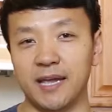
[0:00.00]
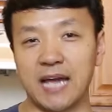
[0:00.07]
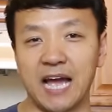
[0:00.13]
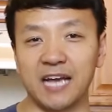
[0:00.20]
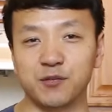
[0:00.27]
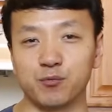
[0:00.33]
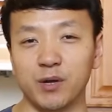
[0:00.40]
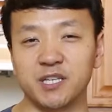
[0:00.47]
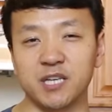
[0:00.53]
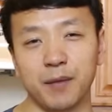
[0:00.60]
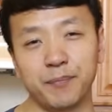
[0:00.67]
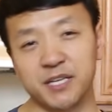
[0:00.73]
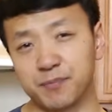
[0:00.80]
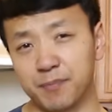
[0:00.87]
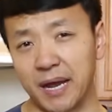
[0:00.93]
Hey guys, what's
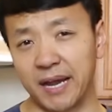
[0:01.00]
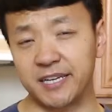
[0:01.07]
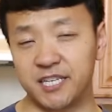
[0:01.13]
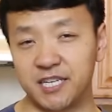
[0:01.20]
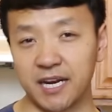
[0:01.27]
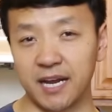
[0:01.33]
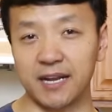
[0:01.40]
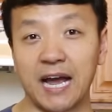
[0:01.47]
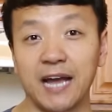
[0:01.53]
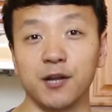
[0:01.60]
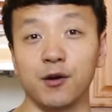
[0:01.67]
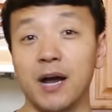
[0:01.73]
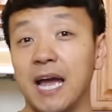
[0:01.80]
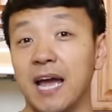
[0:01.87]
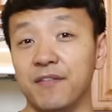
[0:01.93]
up? It's Mike Chen. I
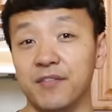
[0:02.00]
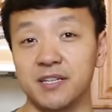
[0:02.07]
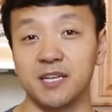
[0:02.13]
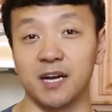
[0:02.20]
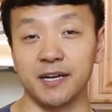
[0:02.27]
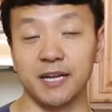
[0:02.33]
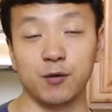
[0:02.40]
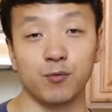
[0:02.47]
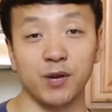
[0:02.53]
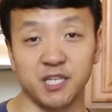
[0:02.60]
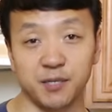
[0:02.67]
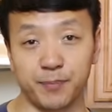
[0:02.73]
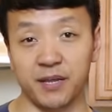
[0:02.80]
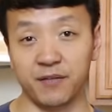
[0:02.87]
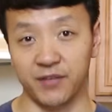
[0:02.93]
know I haven't done a
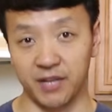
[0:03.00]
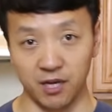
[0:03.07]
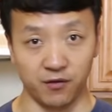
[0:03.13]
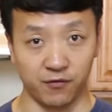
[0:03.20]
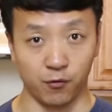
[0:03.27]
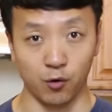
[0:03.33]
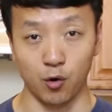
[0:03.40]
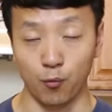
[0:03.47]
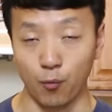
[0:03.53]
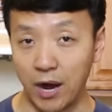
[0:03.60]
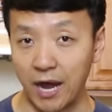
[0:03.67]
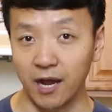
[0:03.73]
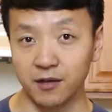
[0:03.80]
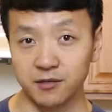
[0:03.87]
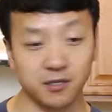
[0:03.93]
recipe video for a
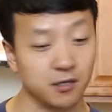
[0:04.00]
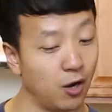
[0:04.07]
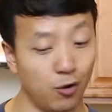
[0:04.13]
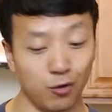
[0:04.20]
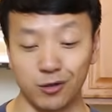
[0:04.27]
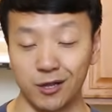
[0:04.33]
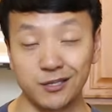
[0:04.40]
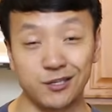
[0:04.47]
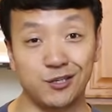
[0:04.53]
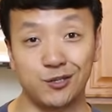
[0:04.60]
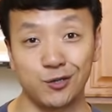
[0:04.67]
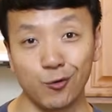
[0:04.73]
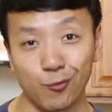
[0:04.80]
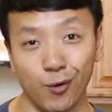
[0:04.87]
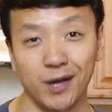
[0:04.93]
while, so let's
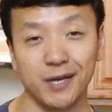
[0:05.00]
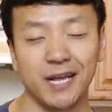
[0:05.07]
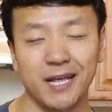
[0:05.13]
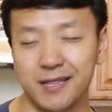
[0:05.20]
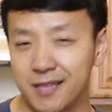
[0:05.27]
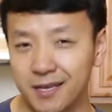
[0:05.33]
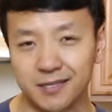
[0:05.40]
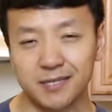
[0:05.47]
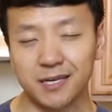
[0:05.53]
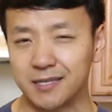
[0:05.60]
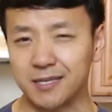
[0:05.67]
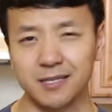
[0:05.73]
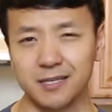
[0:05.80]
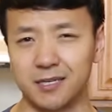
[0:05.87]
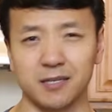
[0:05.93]
do one. And this
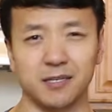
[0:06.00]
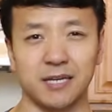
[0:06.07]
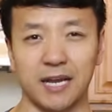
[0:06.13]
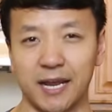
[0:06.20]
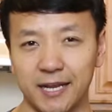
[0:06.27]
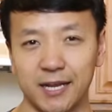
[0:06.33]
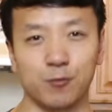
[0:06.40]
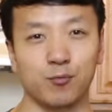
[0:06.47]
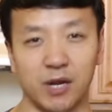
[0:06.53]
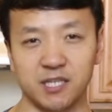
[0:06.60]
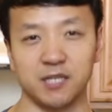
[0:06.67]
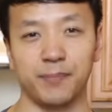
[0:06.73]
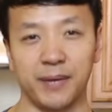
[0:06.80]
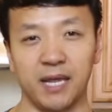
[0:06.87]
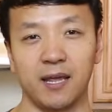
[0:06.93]
isn't just any
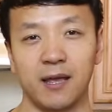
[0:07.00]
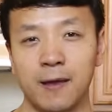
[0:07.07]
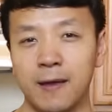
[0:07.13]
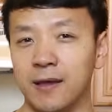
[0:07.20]
recipe.